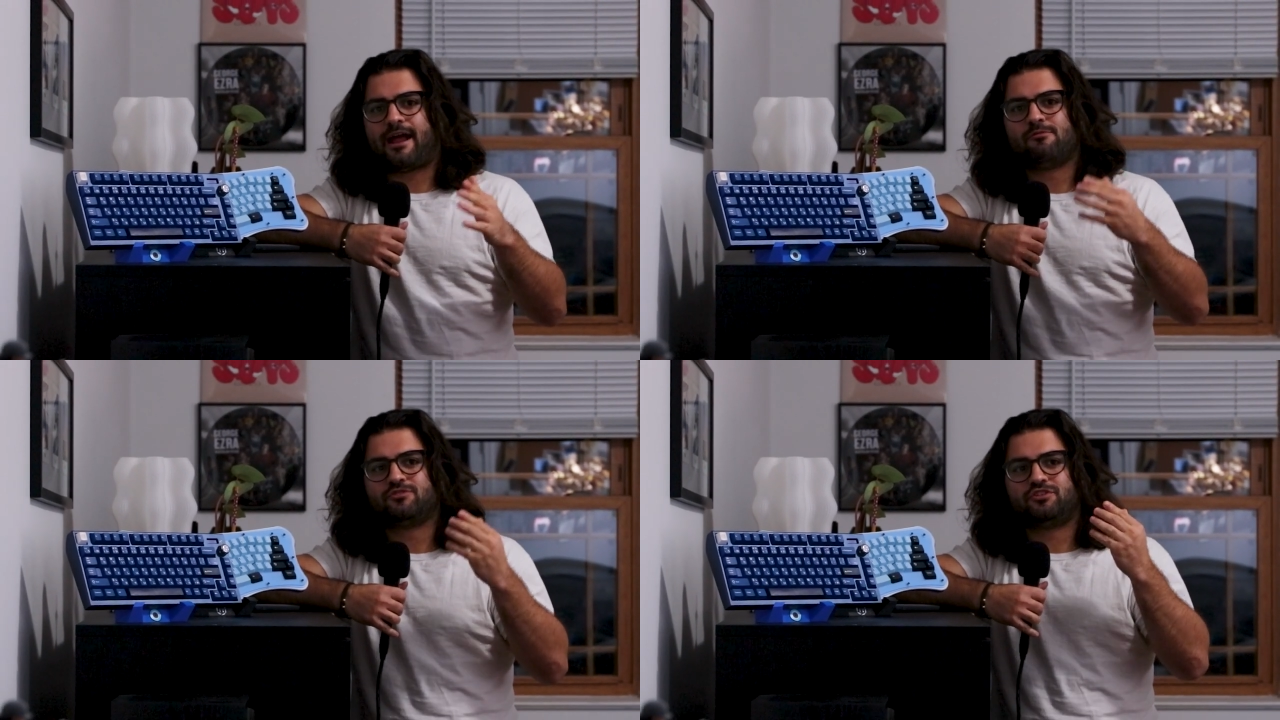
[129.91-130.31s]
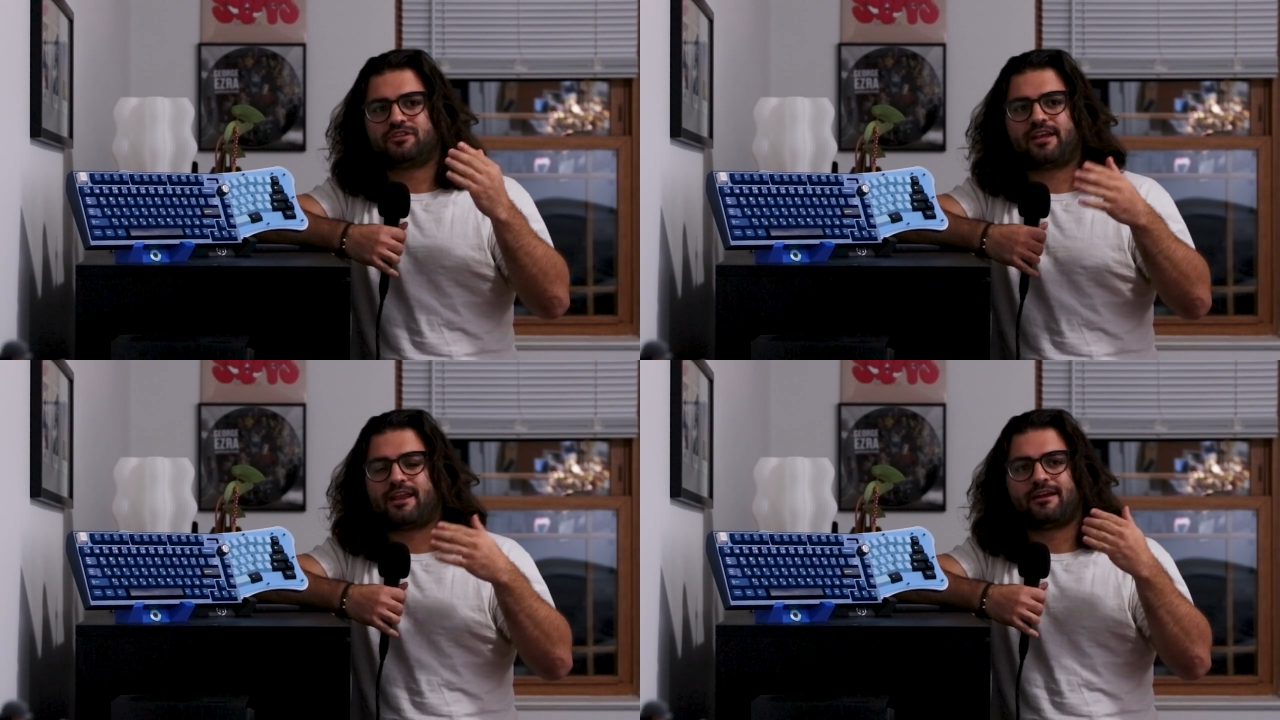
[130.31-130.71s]
I was used
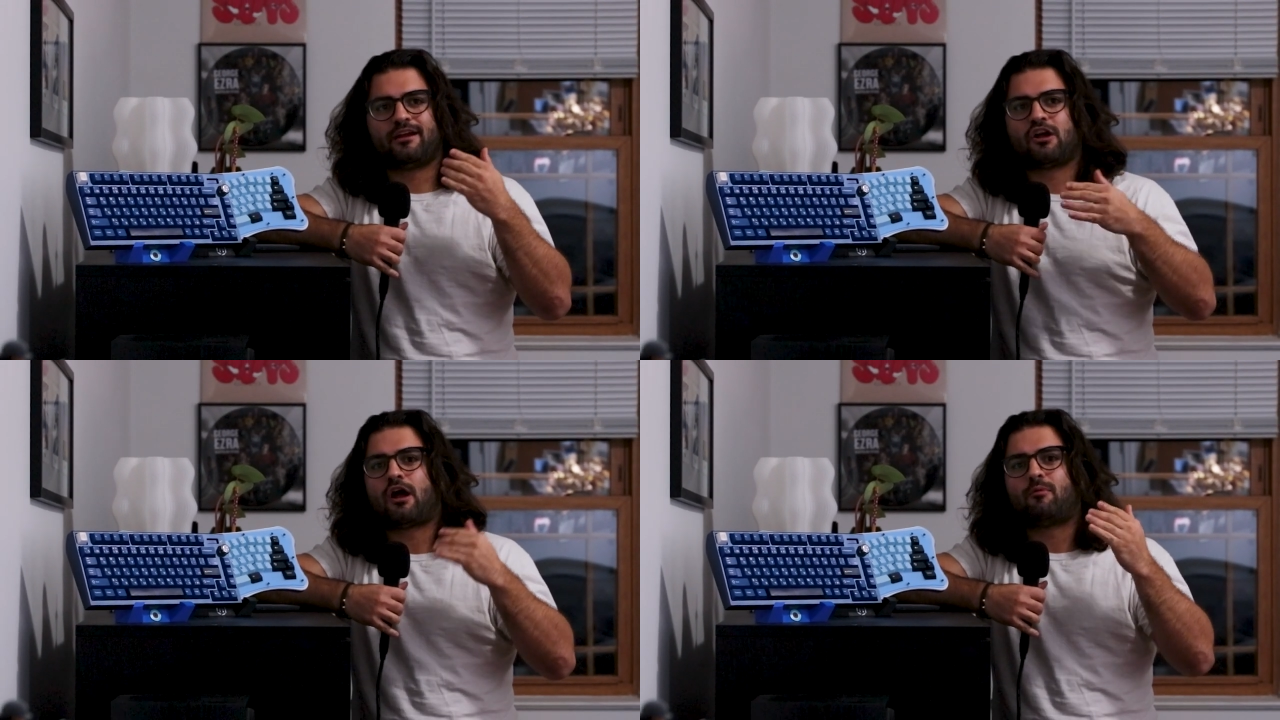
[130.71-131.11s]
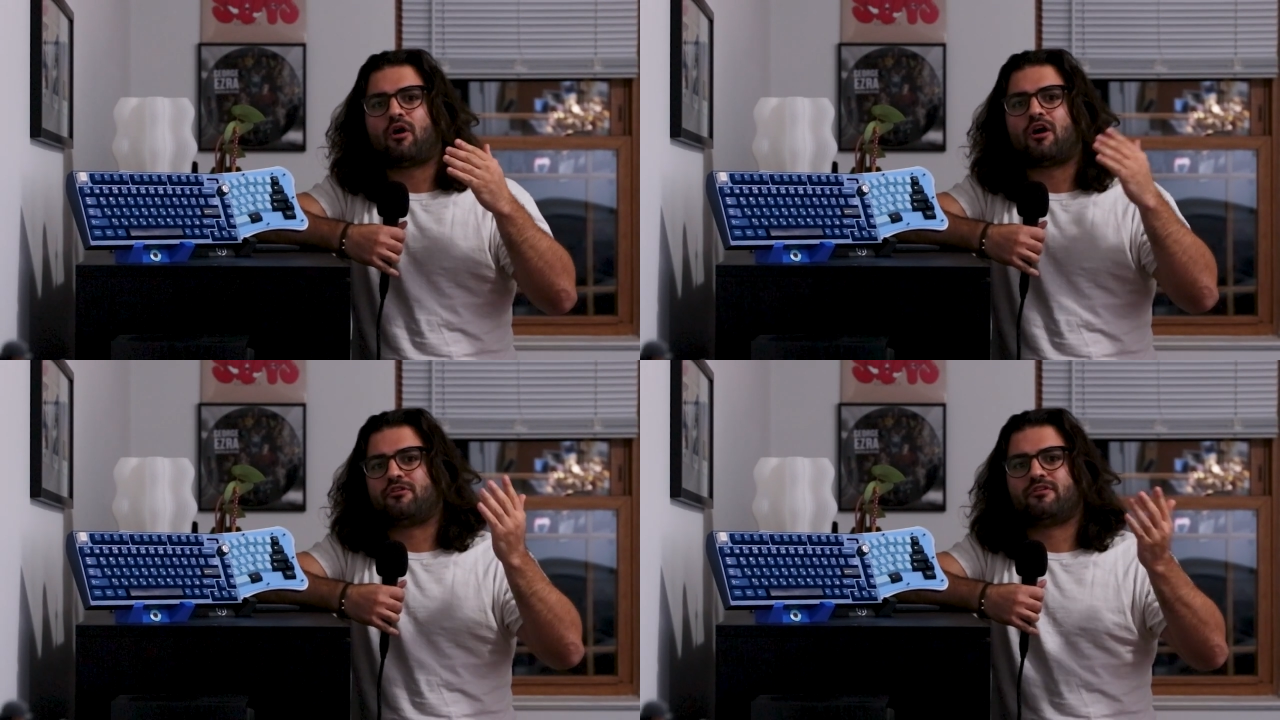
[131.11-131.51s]
to getting a couple
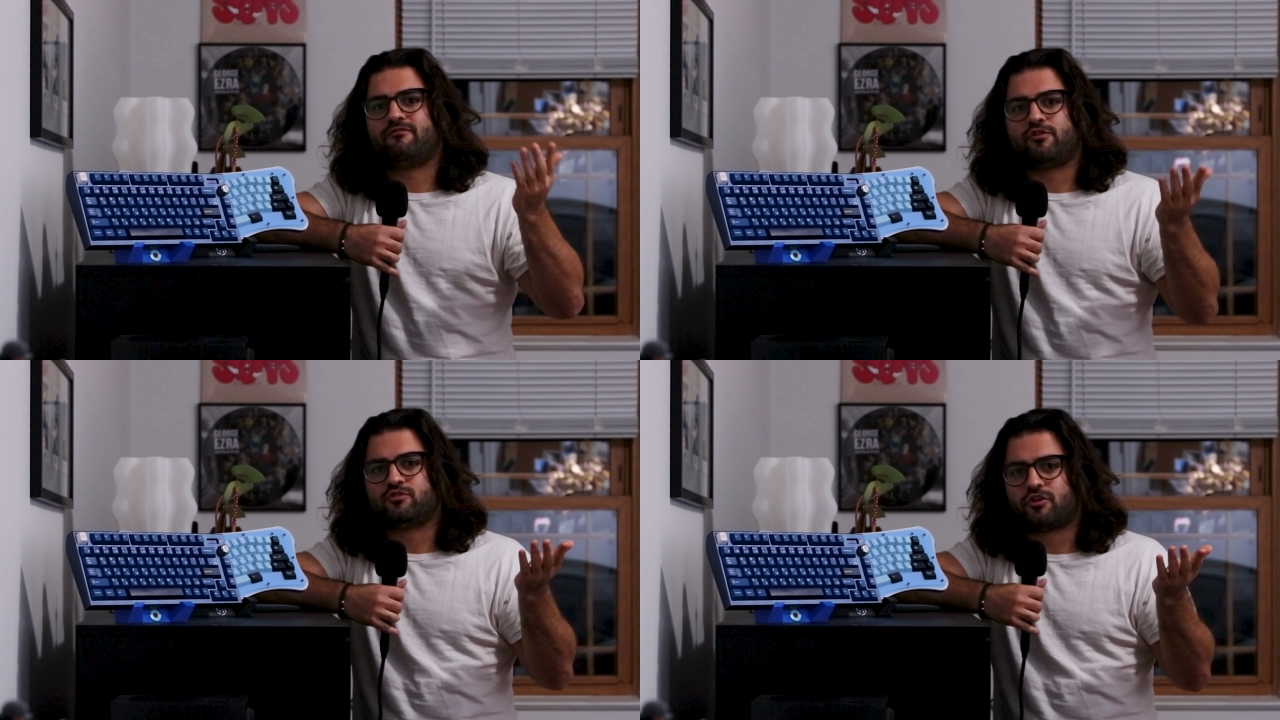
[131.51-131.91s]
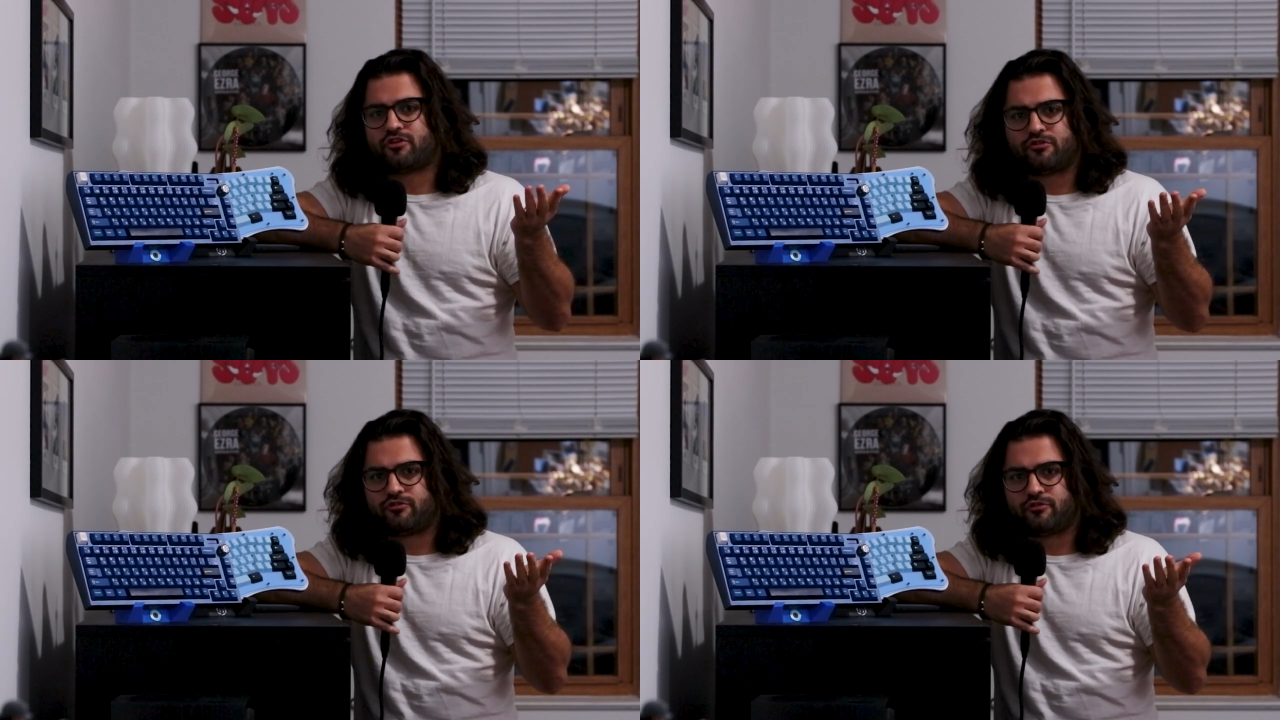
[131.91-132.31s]
hundred views on
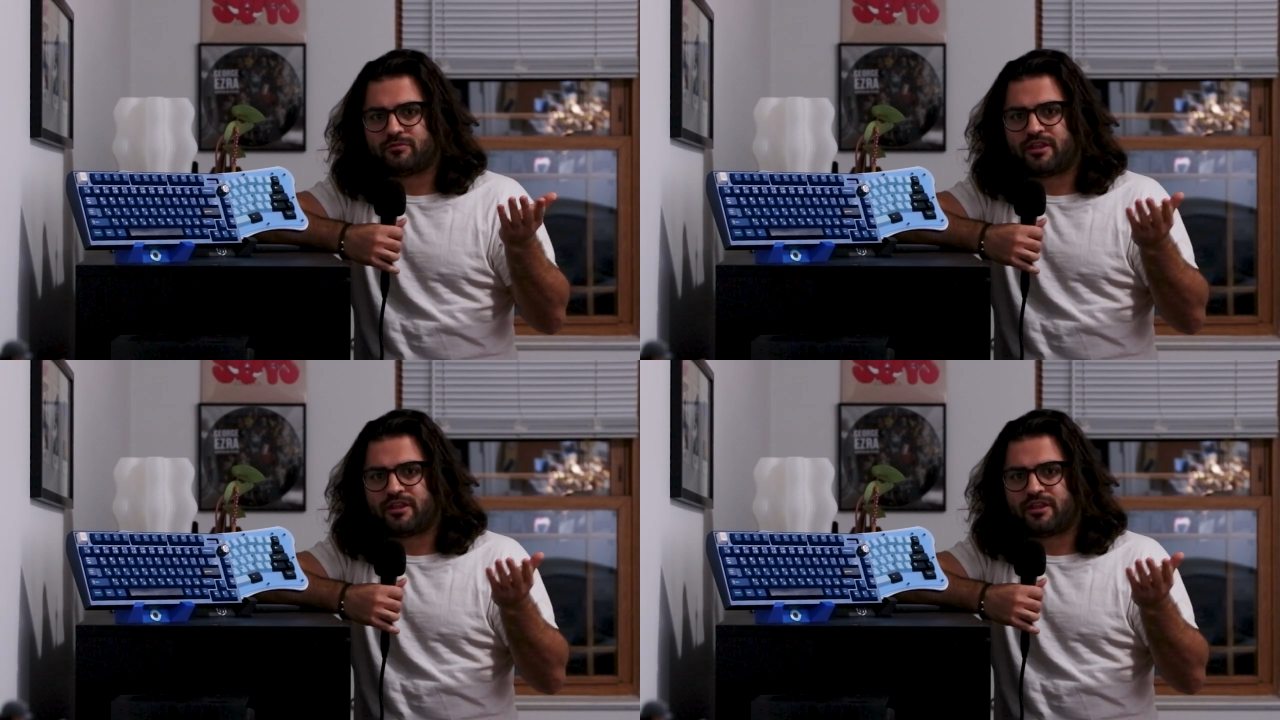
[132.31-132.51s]
YouTube,